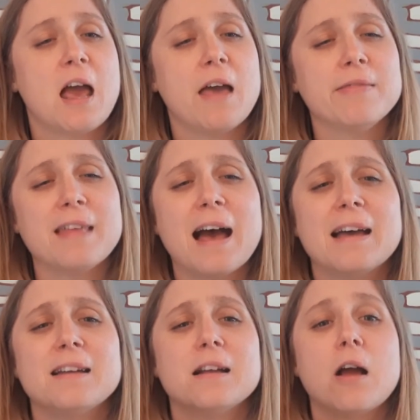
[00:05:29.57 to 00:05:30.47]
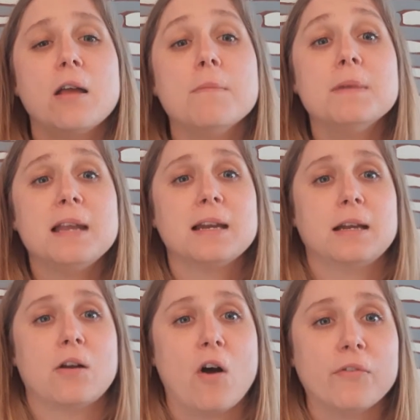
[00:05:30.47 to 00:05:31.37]
and that
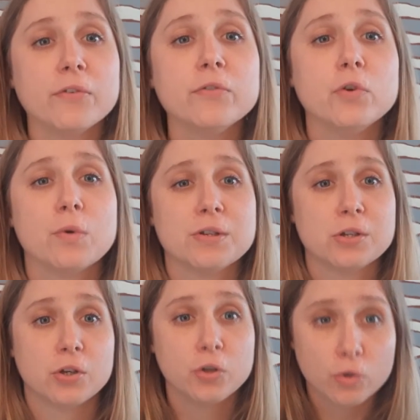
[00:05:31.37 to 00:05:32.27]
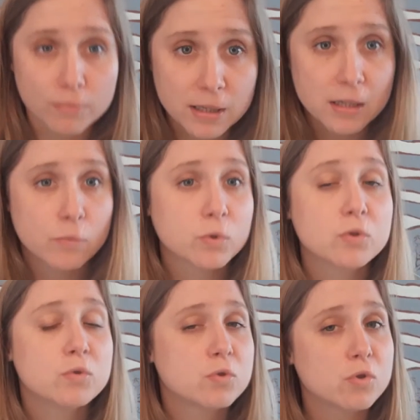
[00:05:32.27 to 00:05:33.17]
emanating off of you as a human will
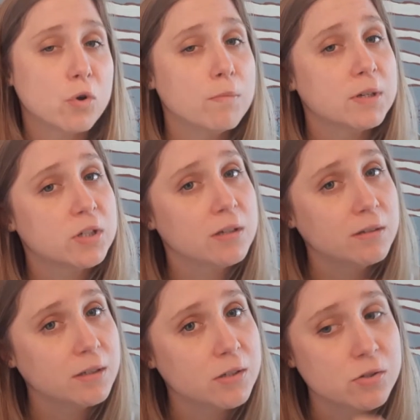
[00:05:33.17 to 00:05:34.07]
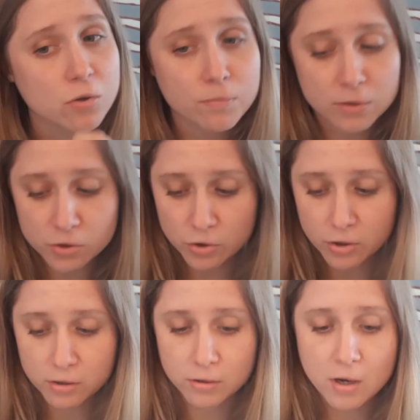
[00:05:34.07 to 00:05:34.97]
do so much healing and so much
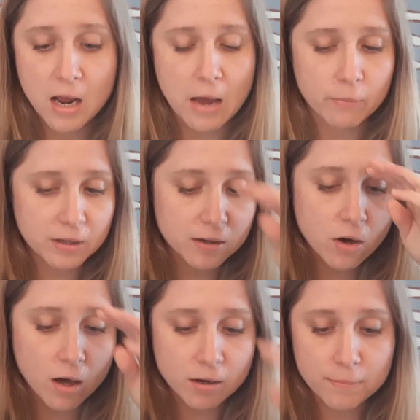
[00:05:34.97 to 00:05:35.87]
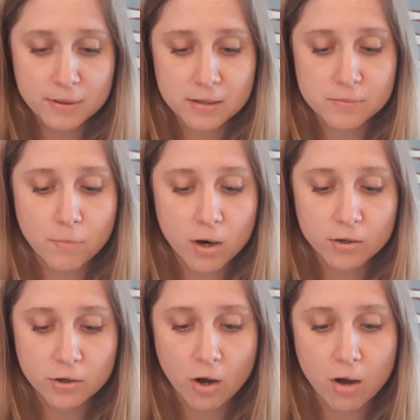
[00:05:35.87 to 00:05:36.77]
good. And we get caught up in this
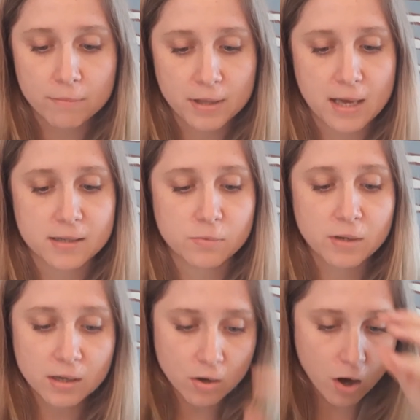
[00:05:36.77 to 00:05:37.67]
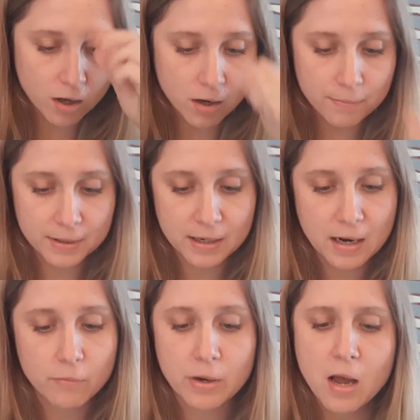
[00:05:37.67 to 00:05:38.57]
martyr complex. We get caught up in it
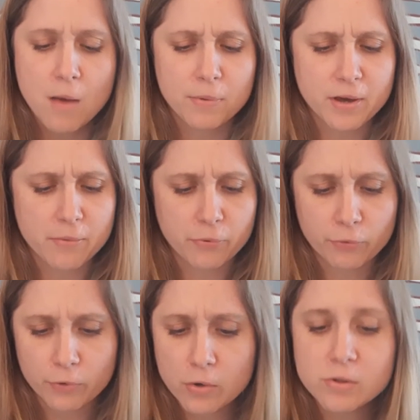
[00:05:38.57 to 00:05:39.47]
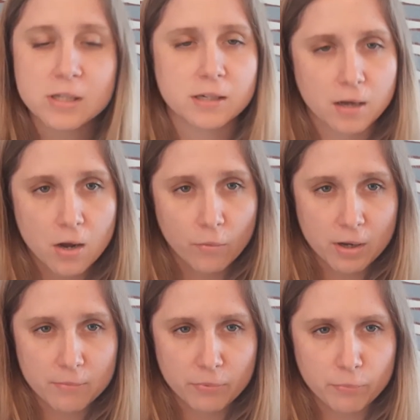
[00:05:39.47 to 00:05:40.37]
and we become frozen. We
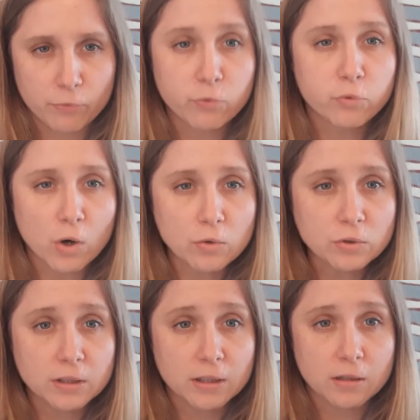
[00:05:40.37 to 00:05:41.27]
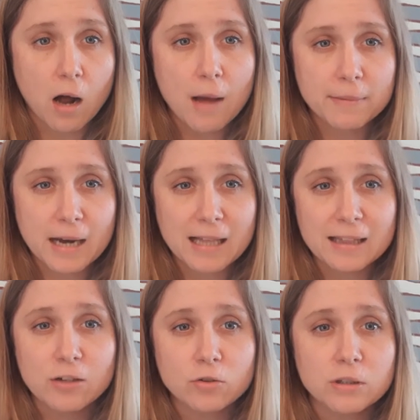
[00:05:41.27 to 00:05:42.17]
become frozen. And I mean, I
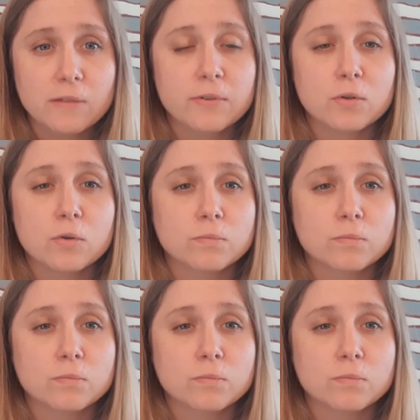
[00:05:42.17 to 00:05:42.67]
literally feel